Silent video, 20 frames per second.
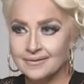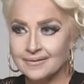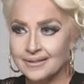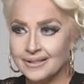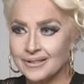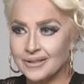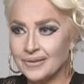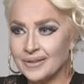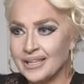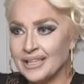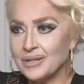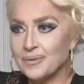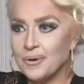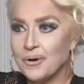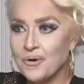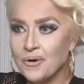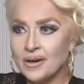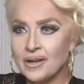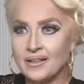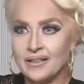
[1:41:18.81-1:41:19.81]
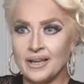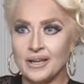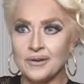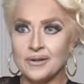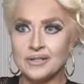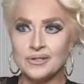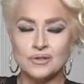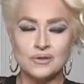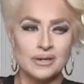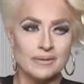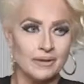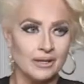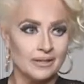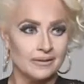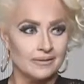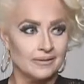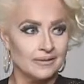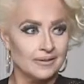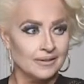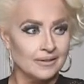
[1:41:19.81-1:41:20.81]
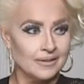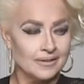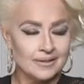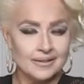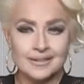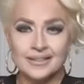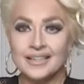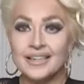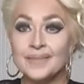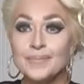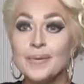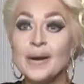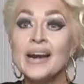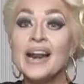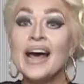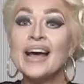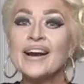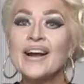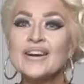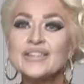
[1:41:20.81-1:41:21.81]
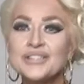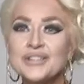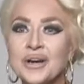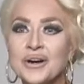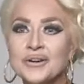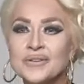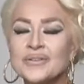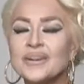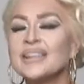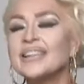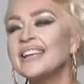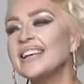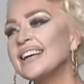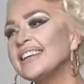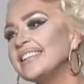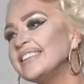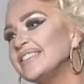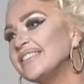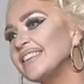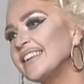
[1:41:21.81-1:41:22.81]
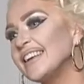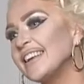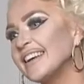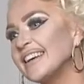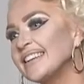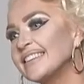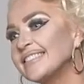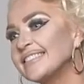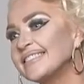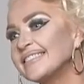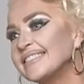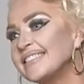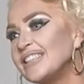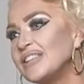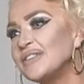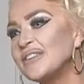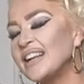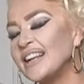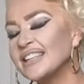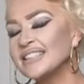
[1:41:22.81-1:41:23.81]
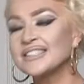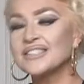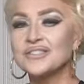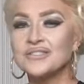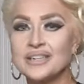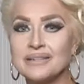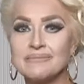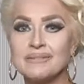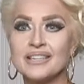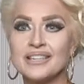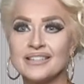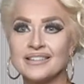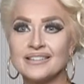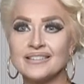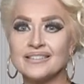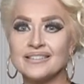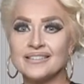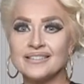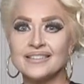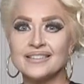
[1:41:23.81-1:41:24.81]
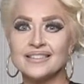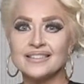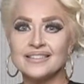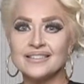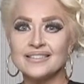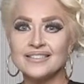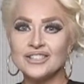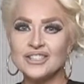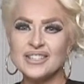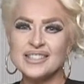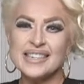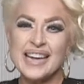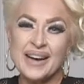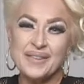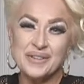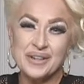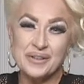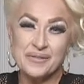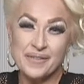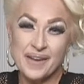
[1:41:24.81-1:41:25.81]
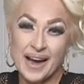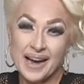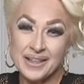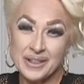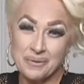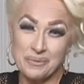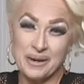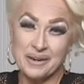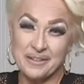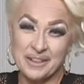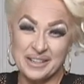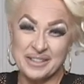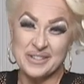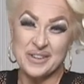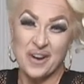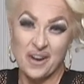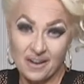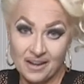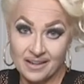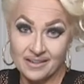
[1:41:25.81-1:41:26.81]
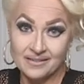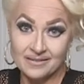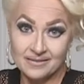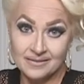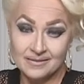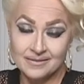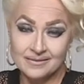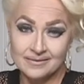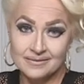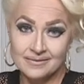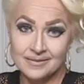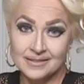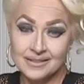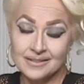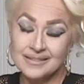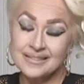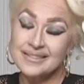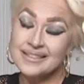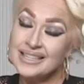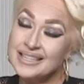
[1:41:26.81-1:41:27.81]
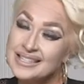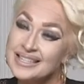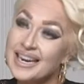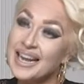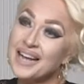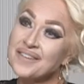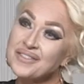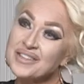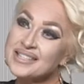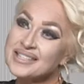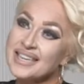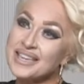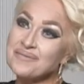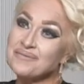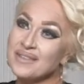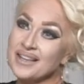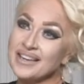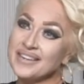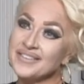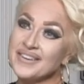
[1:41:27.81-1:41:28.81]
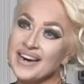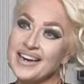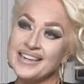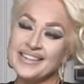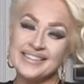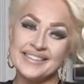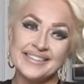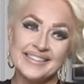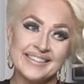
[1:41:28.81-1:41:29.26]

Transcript: You don't need to record anything. You can stream it. But not our show. Well, yeah, you can. You can stream it. Just after the fact, though, when everything's gone. Doesn't have the same thing, right?